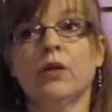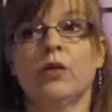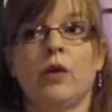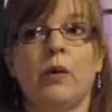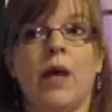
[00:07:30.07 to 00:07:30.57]

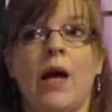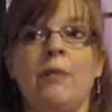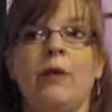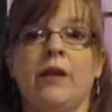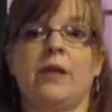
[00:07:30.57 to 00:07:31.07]
So when
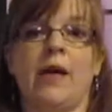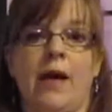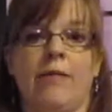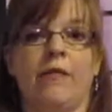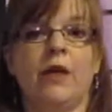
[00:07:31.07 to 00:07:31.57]
I'm with
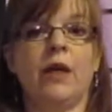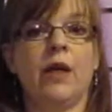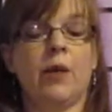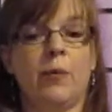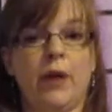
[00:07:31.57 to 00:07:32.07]
deaf
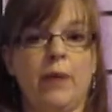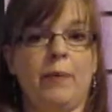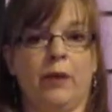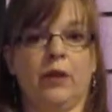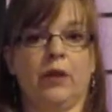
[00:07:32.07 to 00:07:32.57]

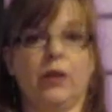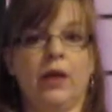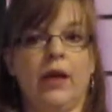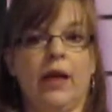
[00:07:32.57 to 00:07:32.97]
people,